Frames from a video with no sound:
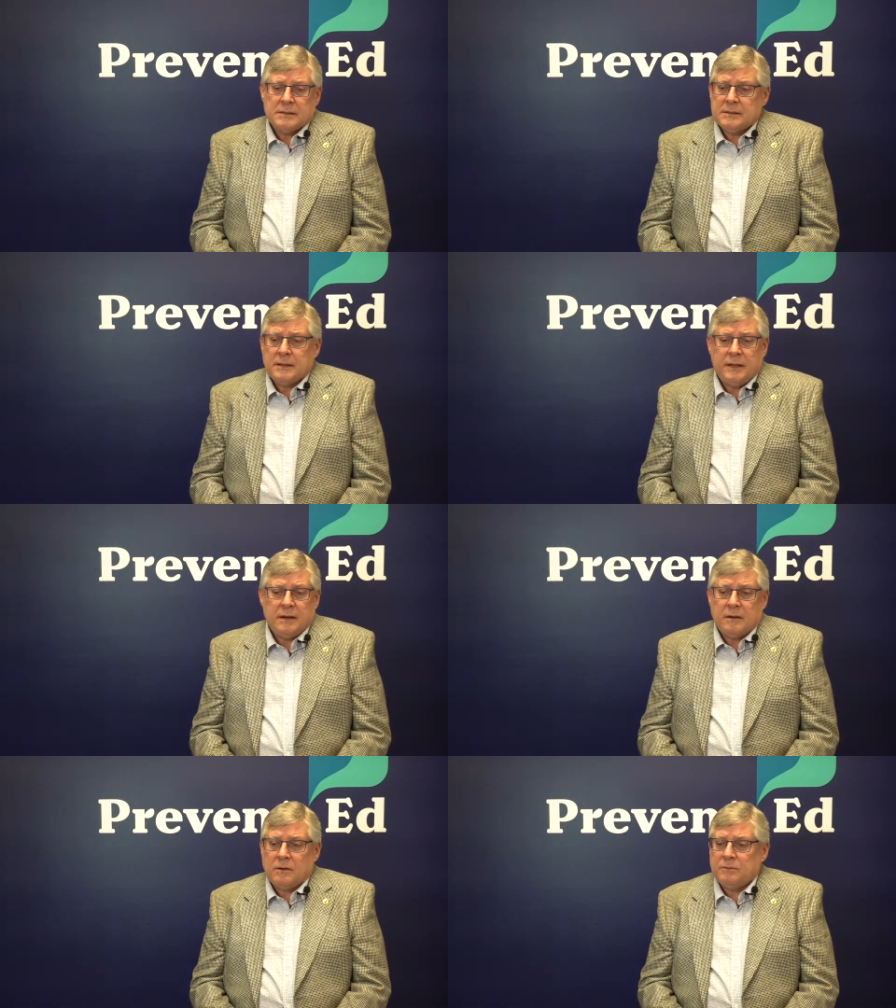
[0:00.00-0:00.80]
he
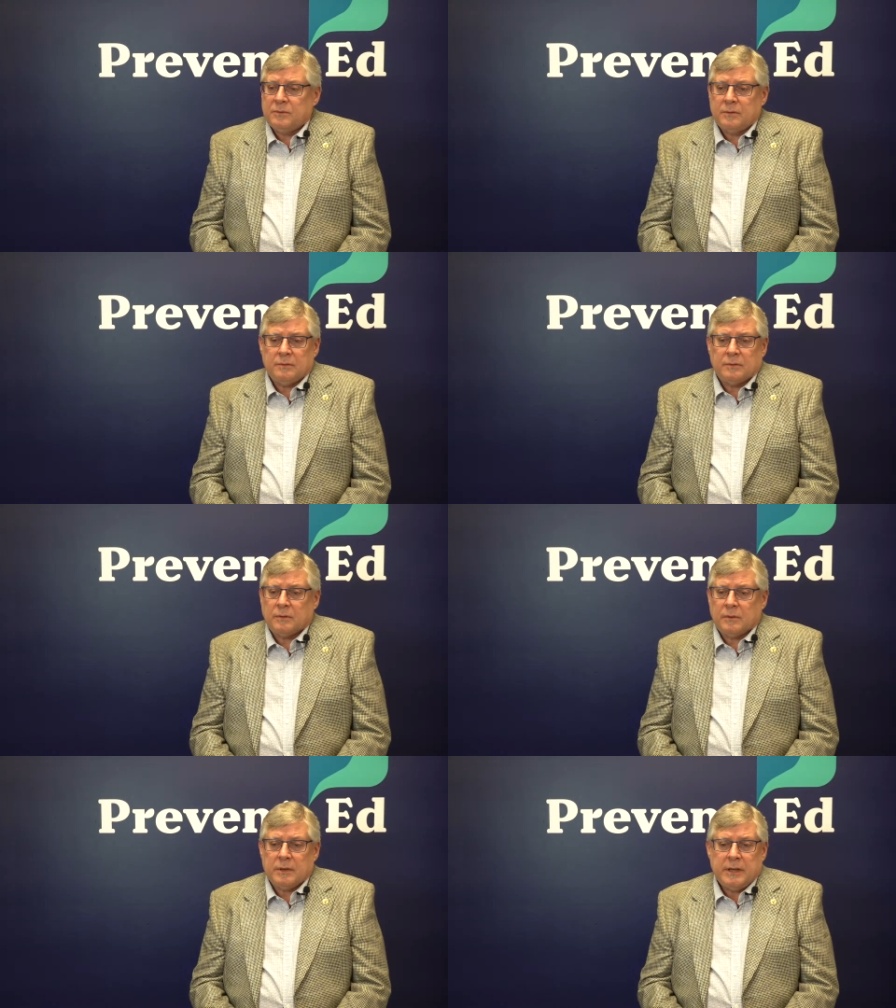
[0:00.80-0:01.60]

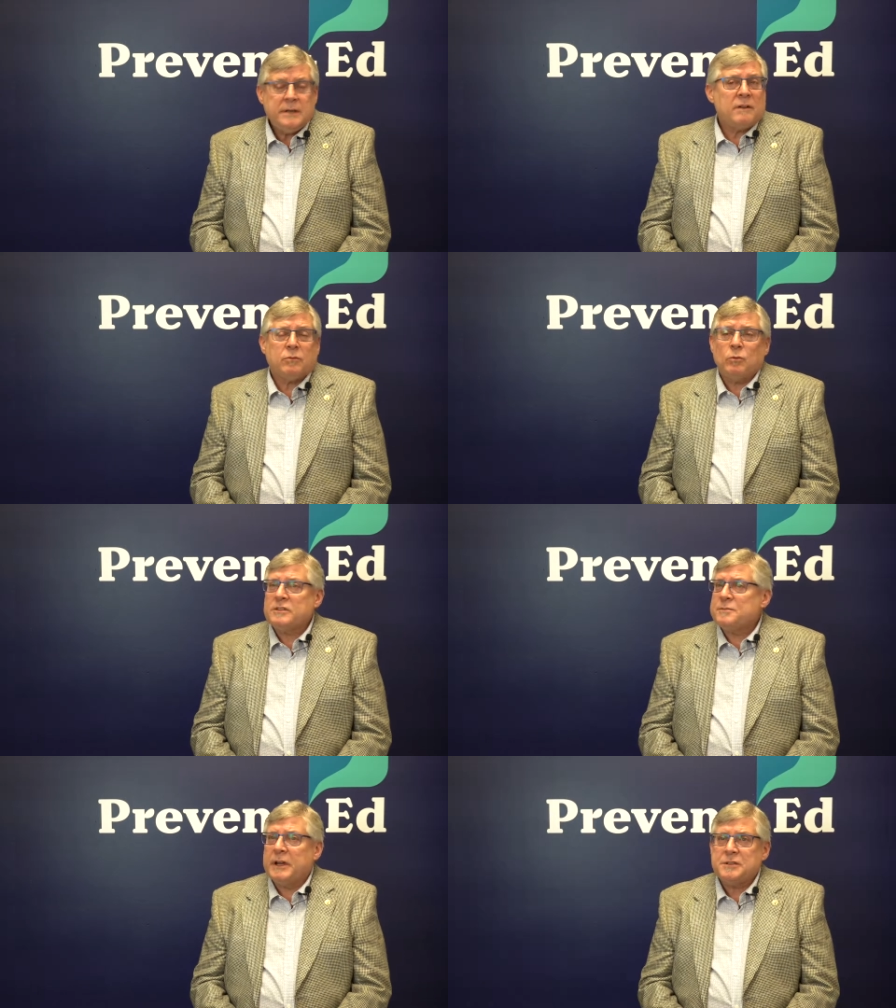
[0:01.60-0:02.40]
never
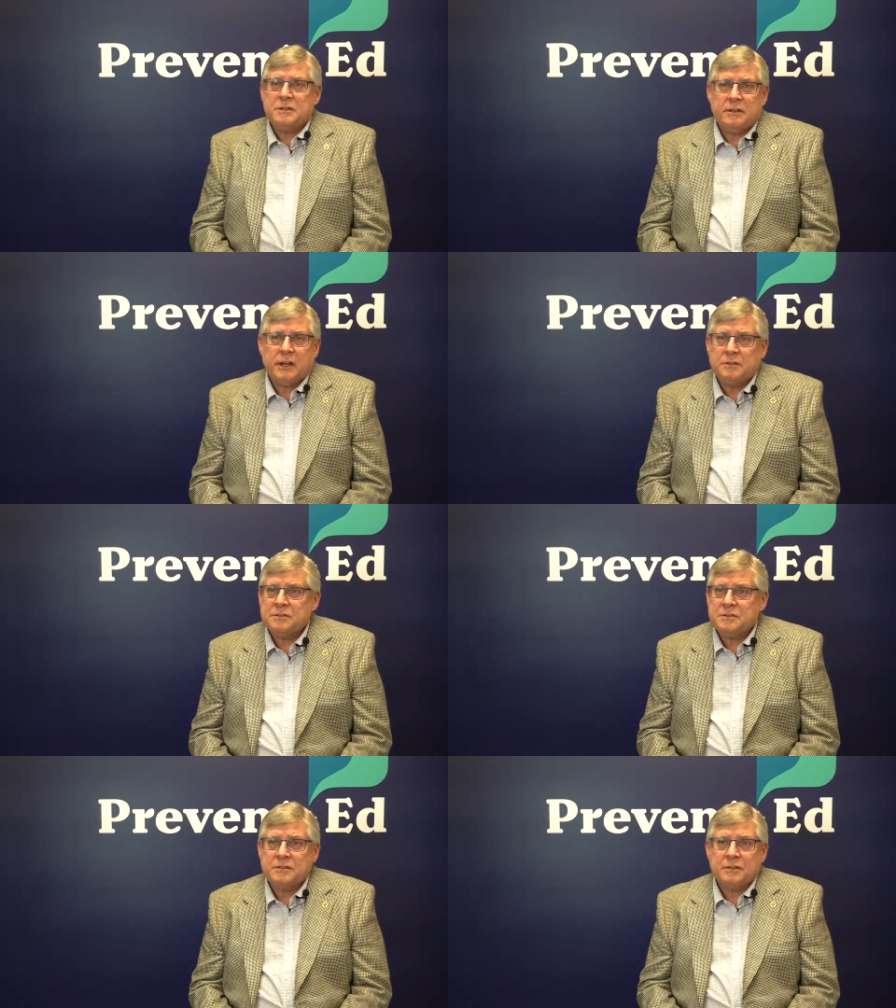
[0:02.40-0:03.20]
once mentioned that
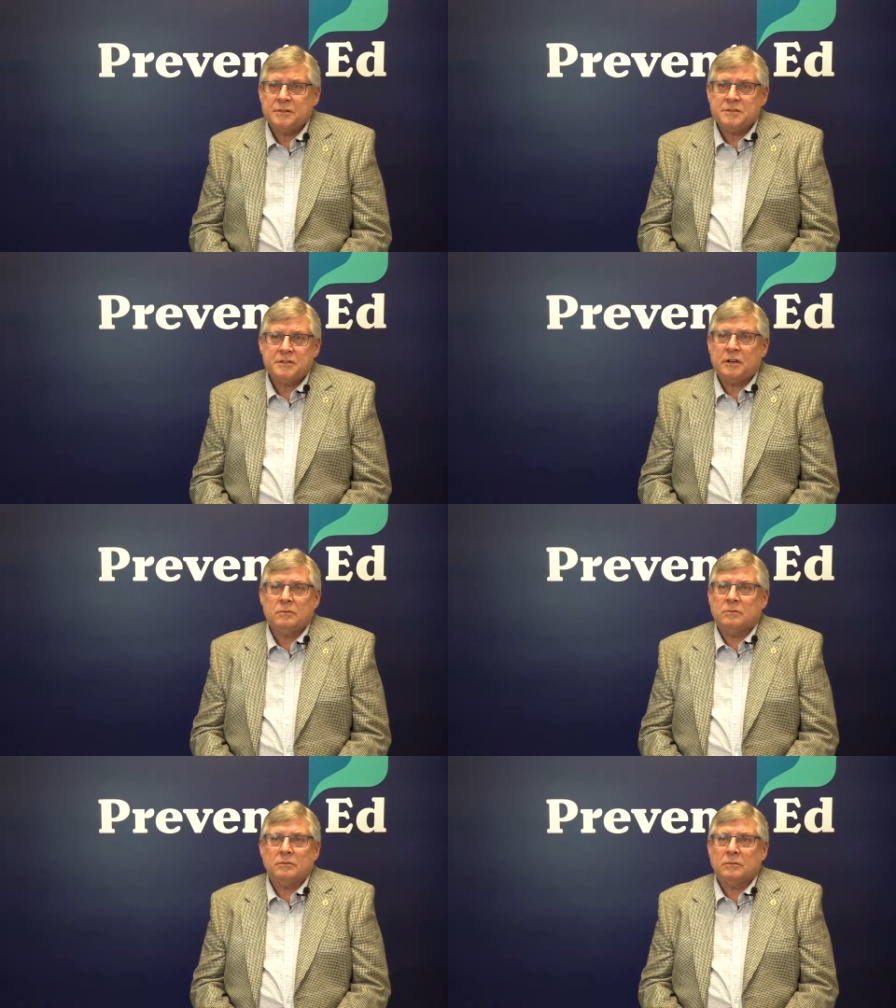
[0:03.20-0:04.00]
his
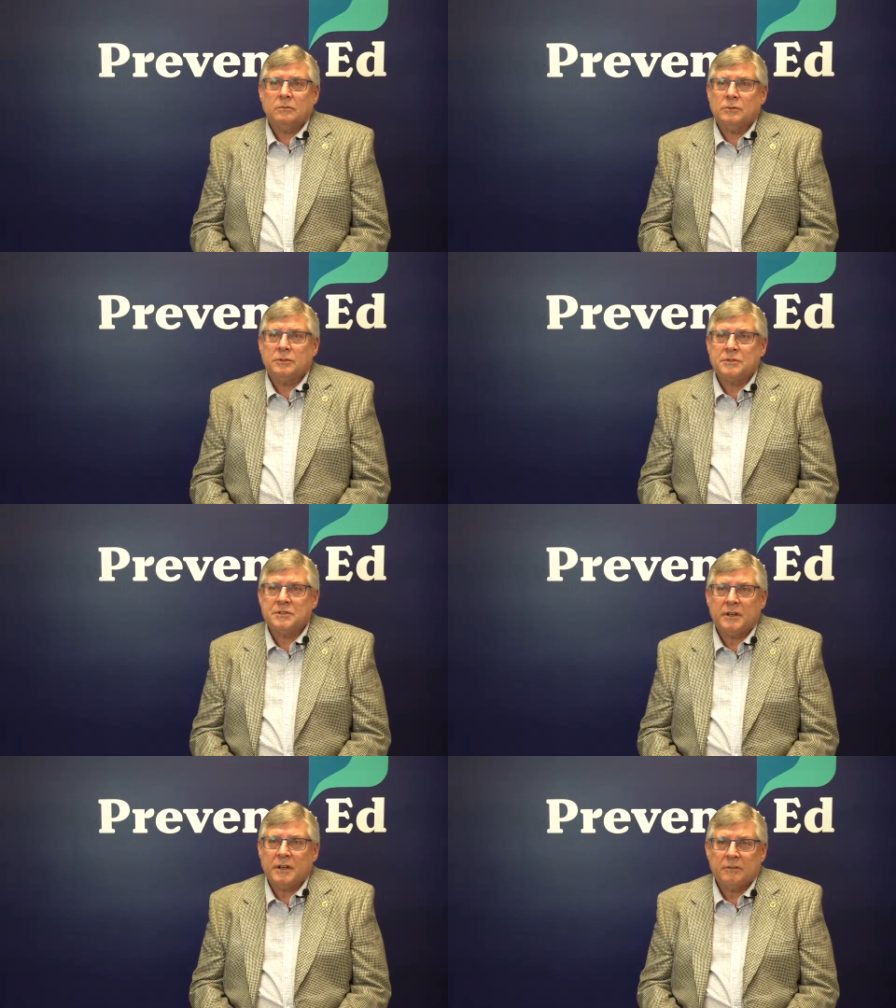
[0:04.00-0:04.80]
son
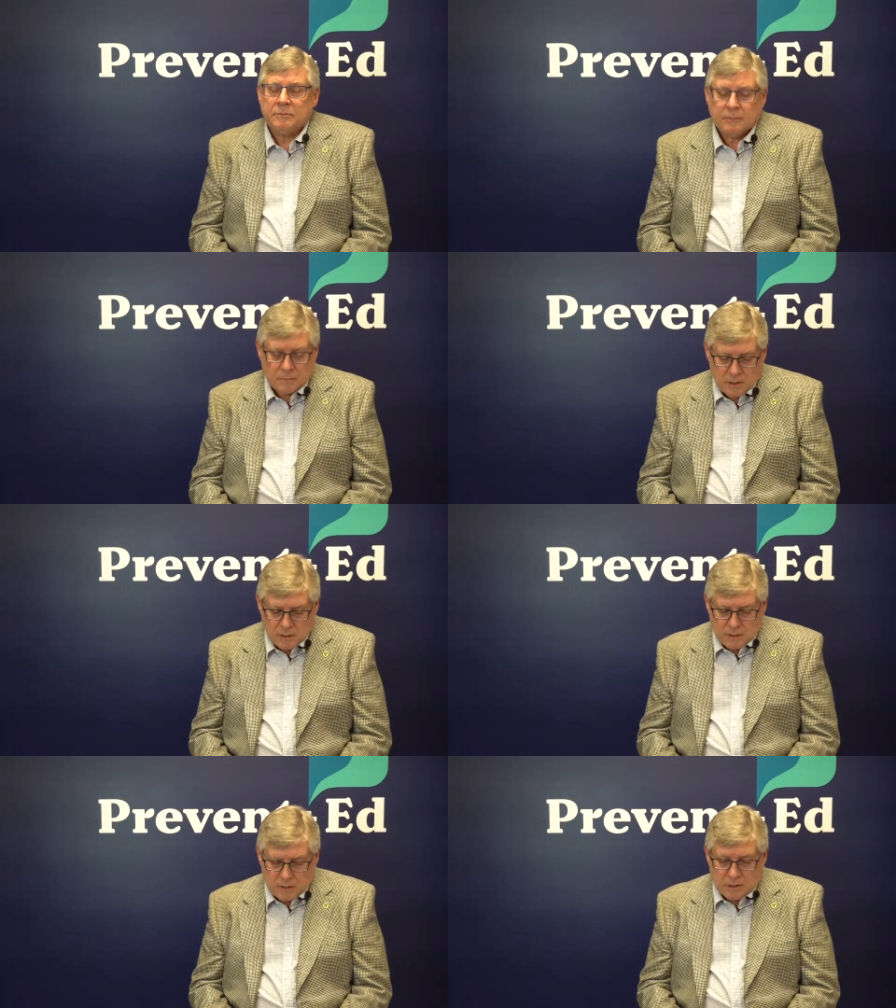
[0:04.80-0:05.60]
was
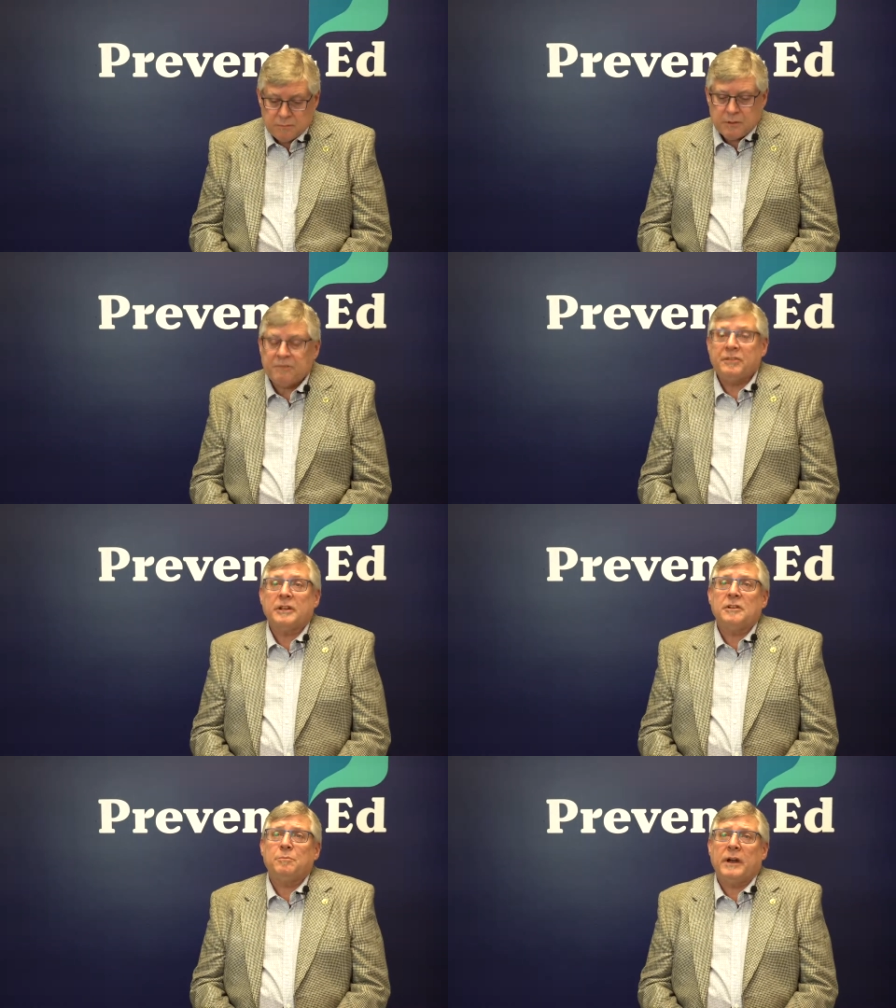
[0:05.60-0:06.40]

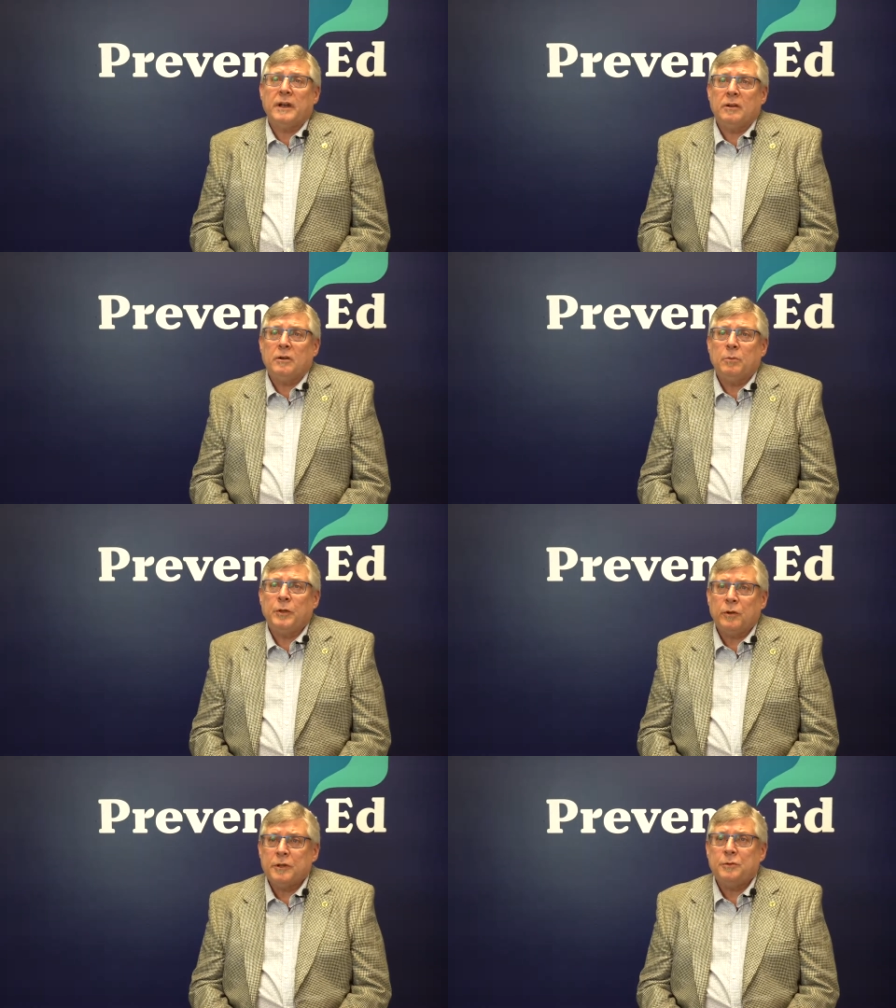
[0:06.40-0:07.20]
afflicted by
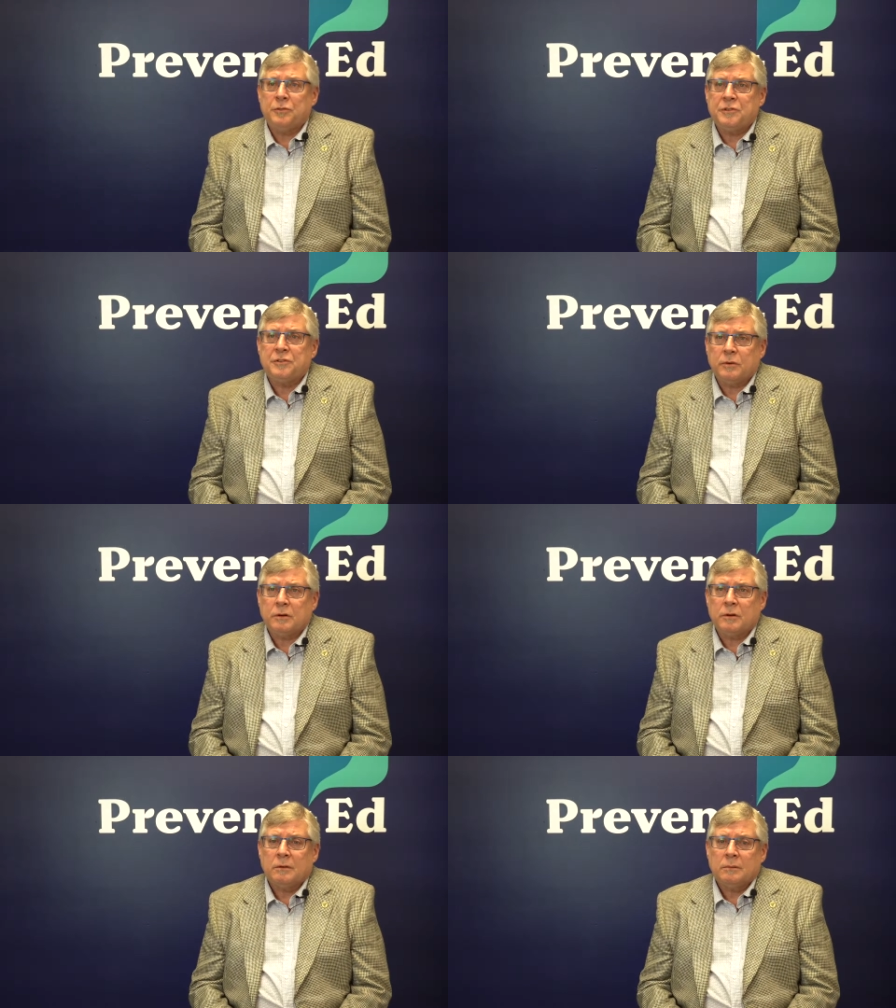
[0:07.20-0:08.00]
opioid use
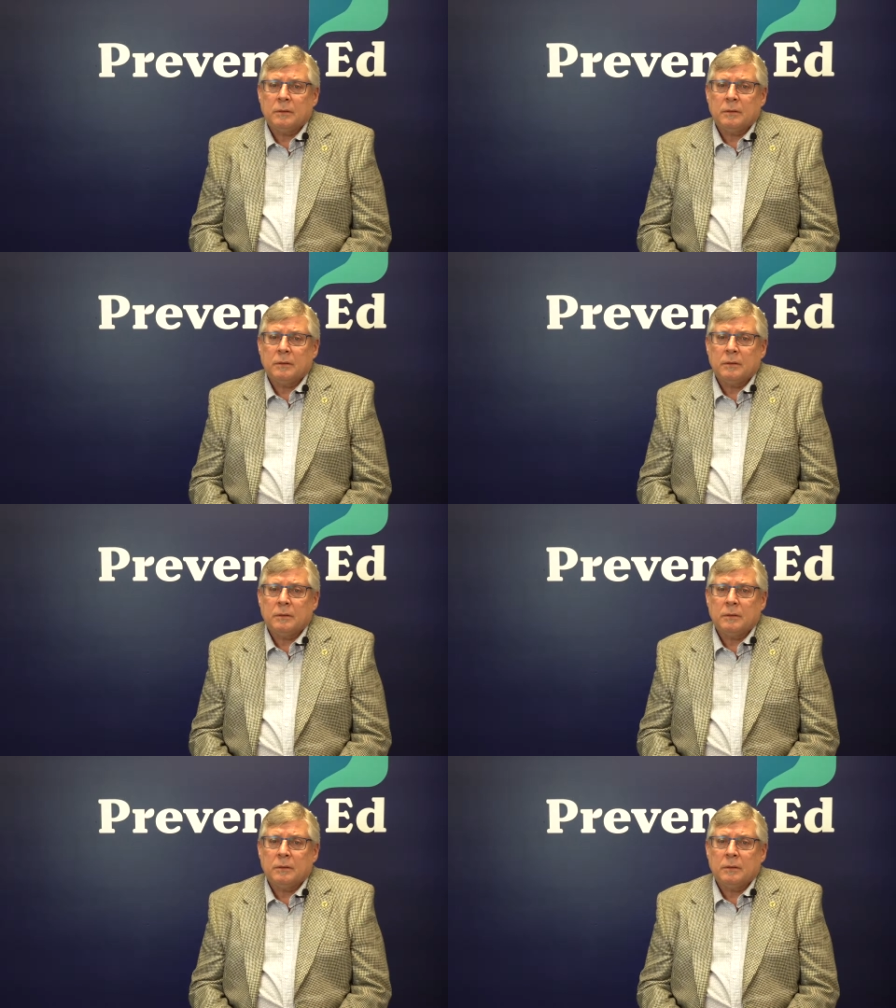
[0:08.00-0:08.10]
disorder.